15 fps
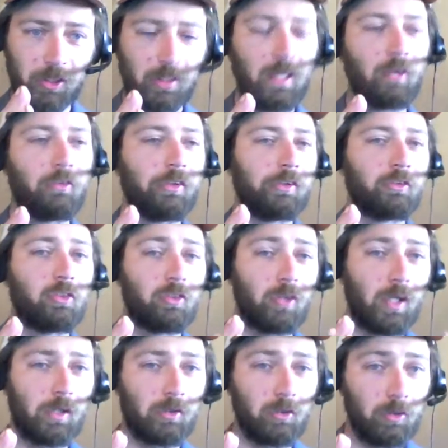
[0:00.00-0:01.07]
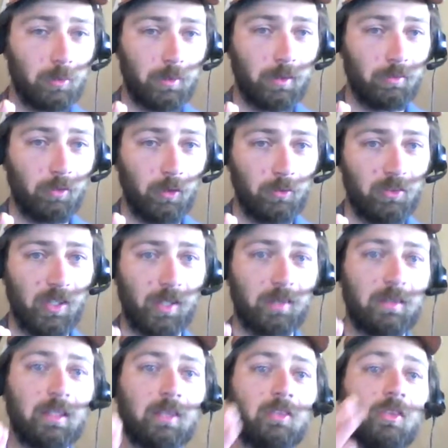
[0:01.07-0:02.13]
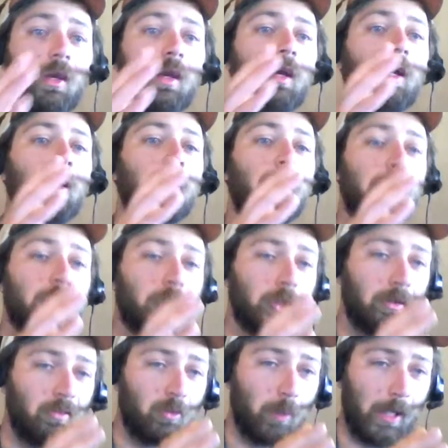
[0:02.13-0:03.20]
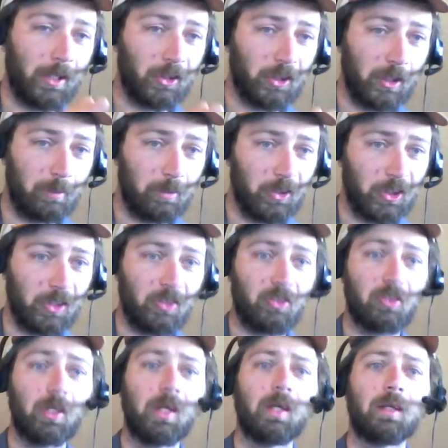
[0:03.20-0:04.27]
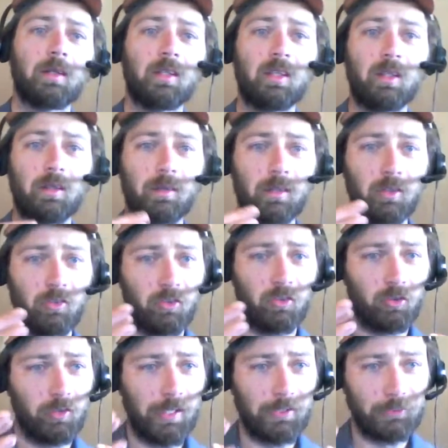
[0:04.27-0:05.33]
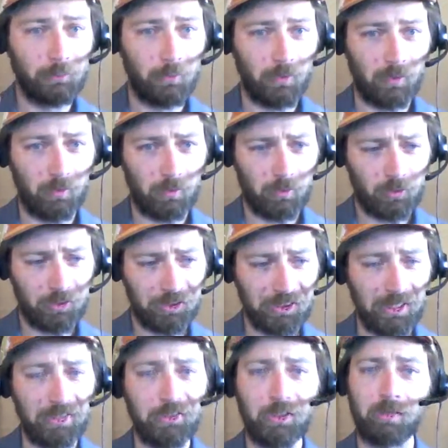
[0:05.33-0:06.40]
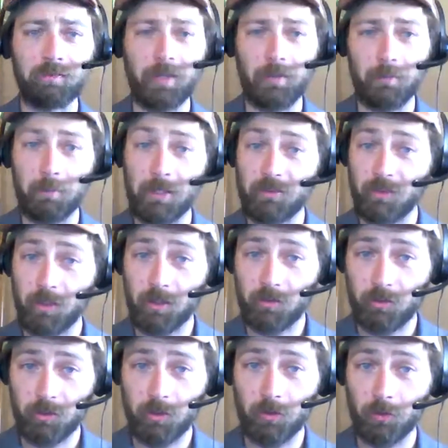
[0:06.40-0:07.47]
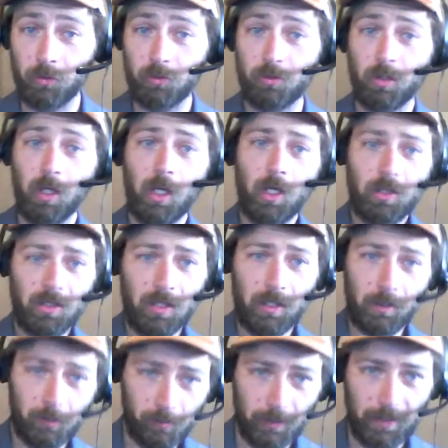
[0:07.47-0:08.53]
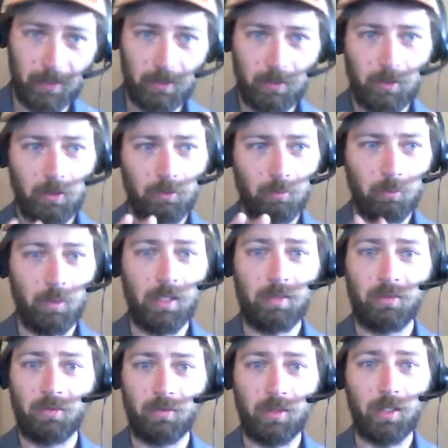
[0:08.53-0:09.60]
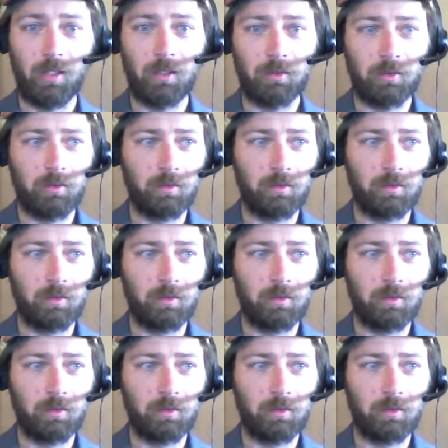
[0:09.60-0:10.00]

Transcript: how there's this continuity of old techniques, mixture of Spanish images, this gradual changing of how the mesa is used to integrate with the